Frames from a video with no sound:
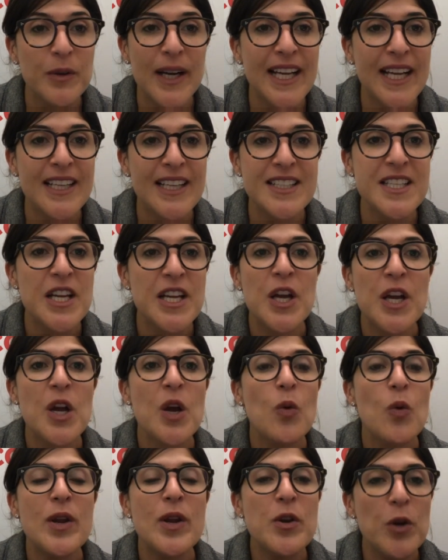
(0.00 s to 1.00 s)
And
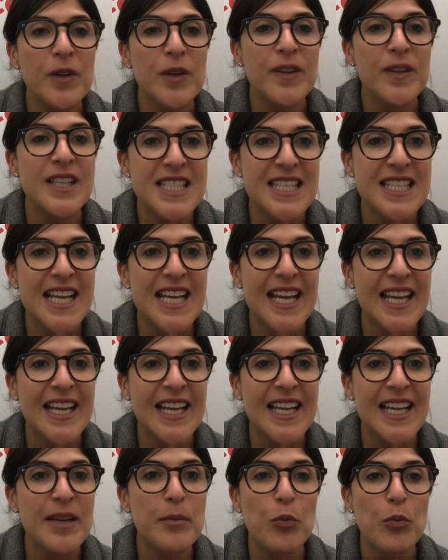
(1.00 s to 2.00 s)
we know that
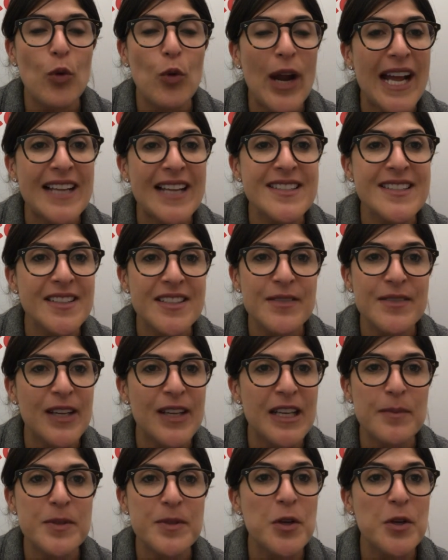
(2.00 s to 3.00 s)
today brands are
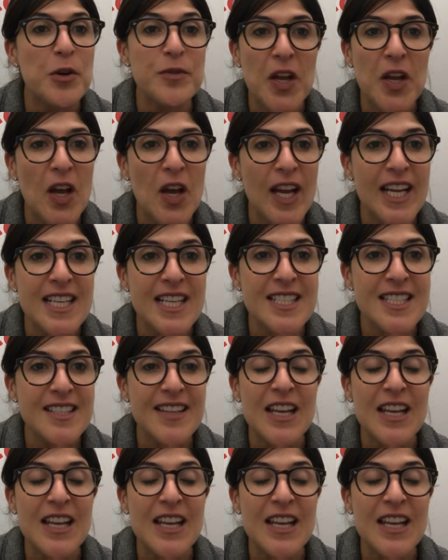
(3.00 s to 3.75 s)
developed overnight.